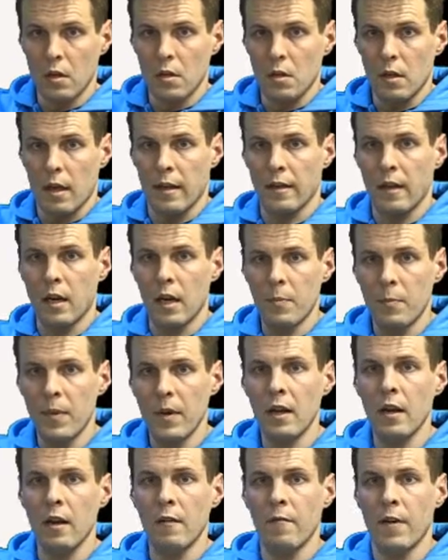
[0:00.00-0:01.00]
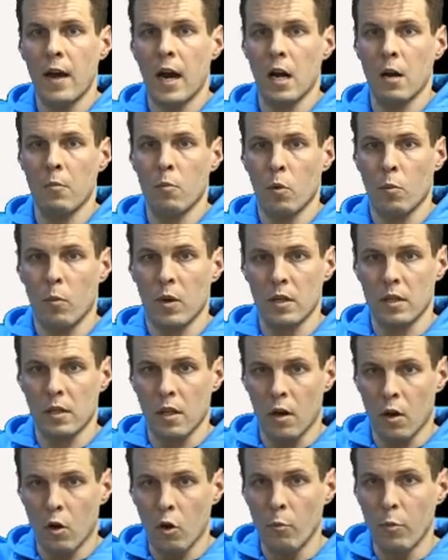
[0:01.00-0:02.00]
And the dependent variable was the
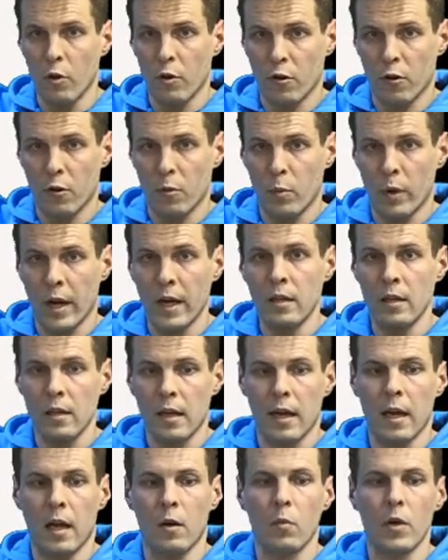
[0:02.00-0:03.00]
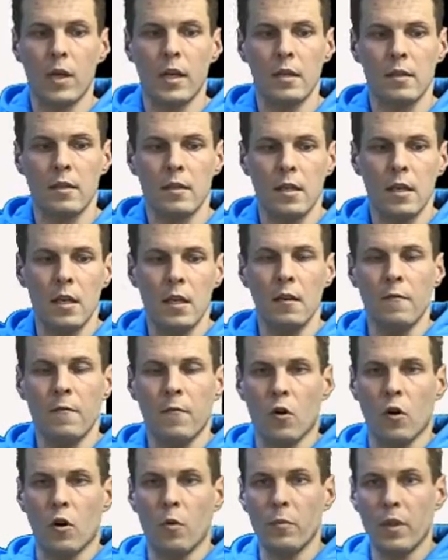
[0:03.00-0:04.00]
low birth weight. And we can see
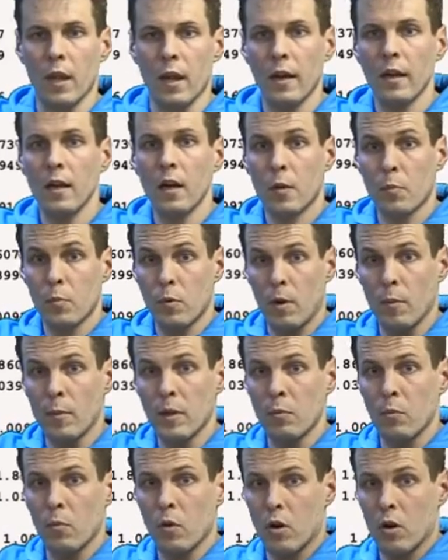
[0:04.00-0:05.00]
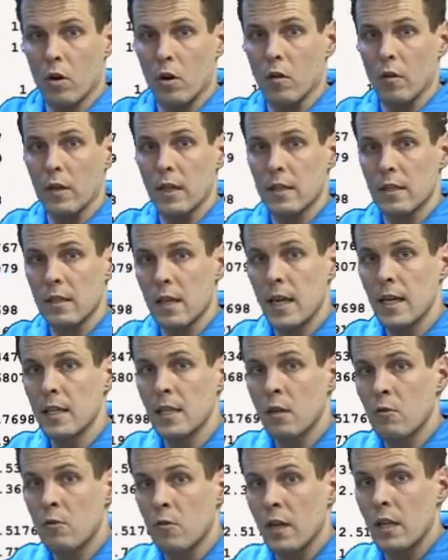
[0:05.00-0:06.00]
from the linear probability model, it's
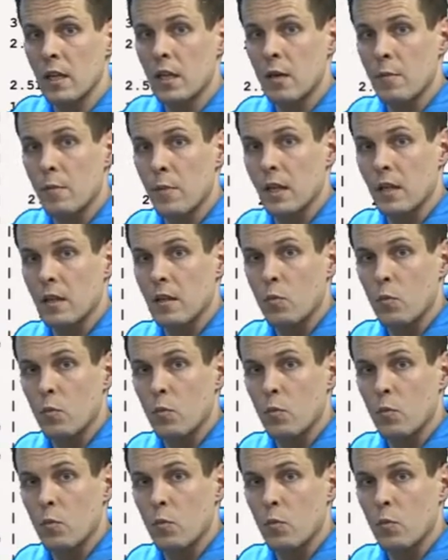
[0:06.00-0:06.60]
easy to interpret.